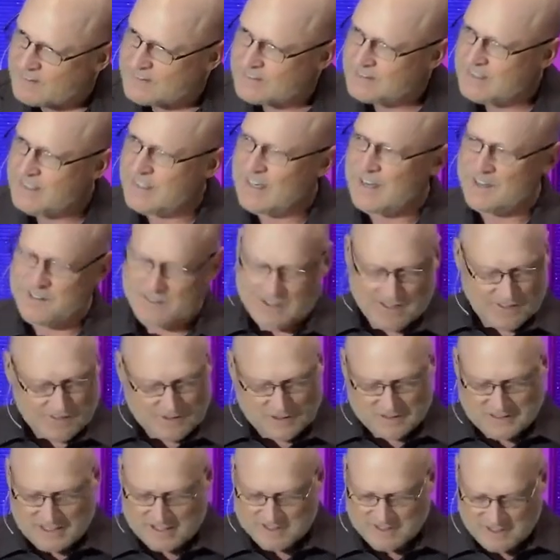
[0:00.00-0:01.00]
And I, I
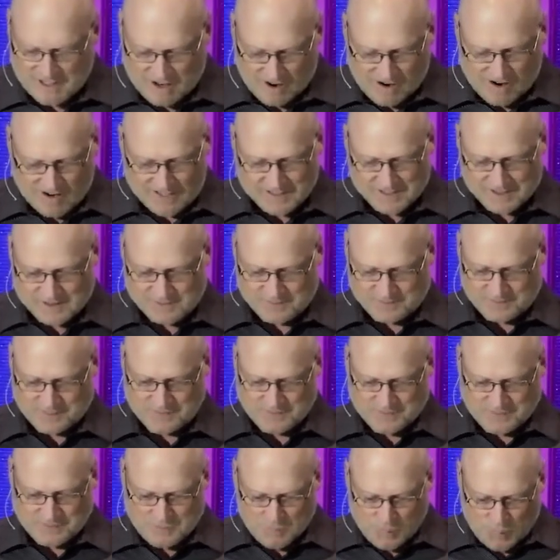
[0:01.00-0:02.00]
thought that's an awesome
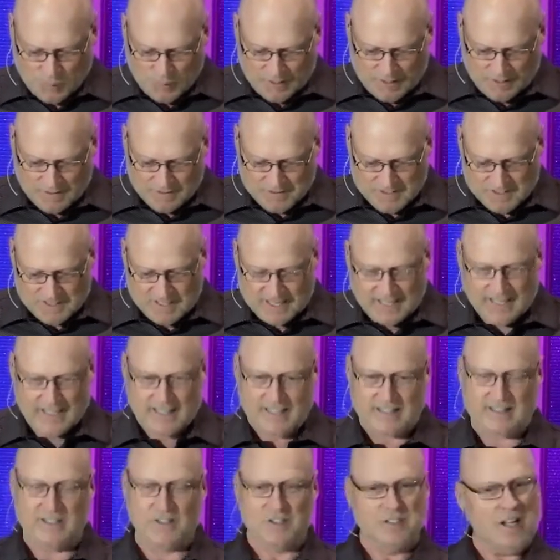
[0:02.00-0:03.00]
way of saying
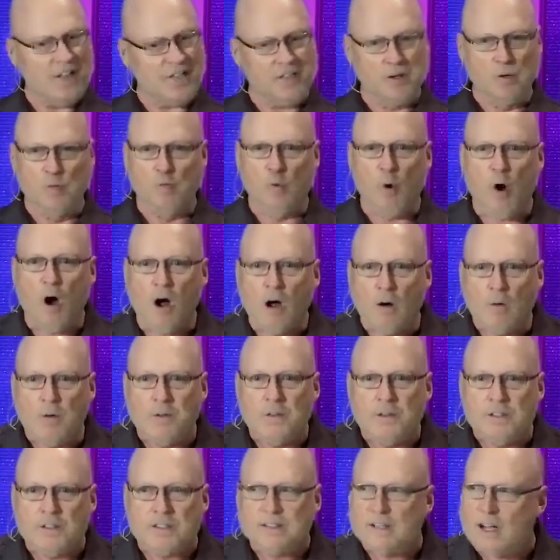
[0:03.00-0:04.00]
it. There's nothing wrong with
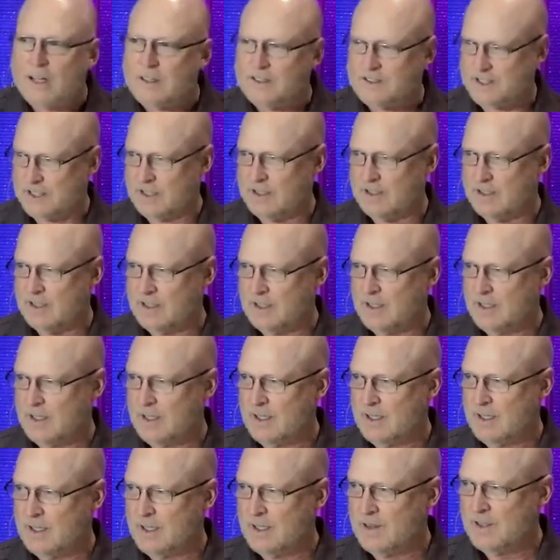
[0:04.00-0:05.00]
nostalgia,
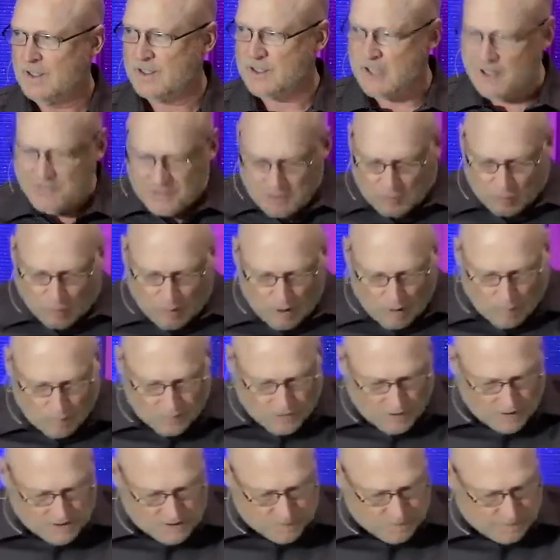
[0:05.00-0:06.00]
there's nothing wrong with
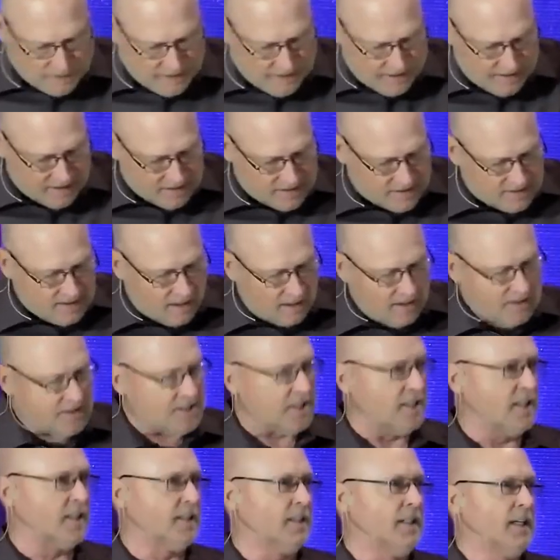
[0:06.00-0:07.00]
us being
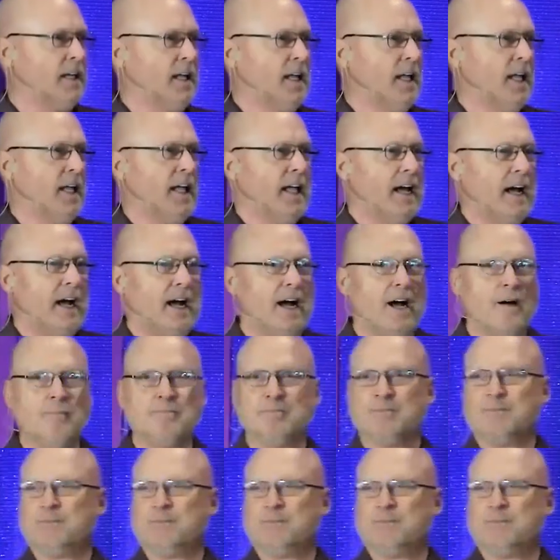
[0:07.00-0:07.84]
nostalgic. Um,